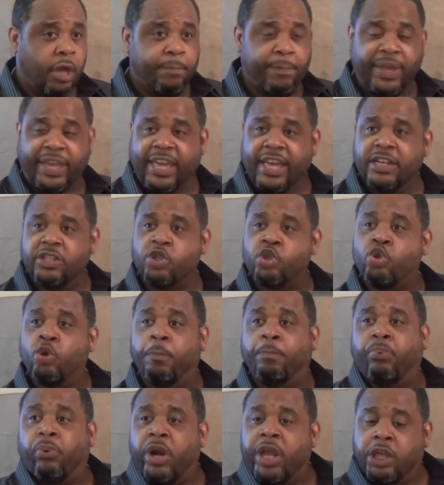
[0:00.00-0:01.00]
begins to
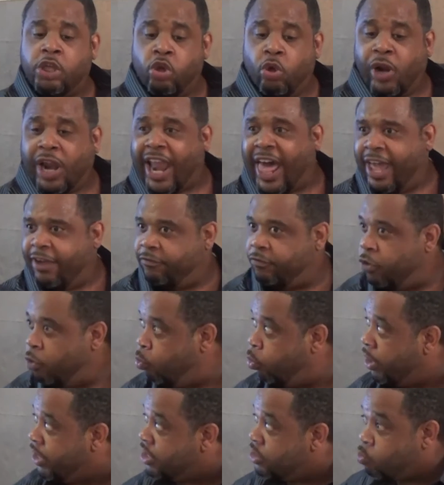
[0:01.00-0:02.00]
bring you
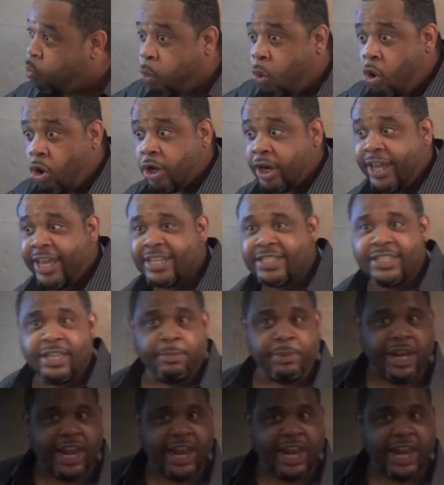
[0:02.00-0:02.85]
life. What is water except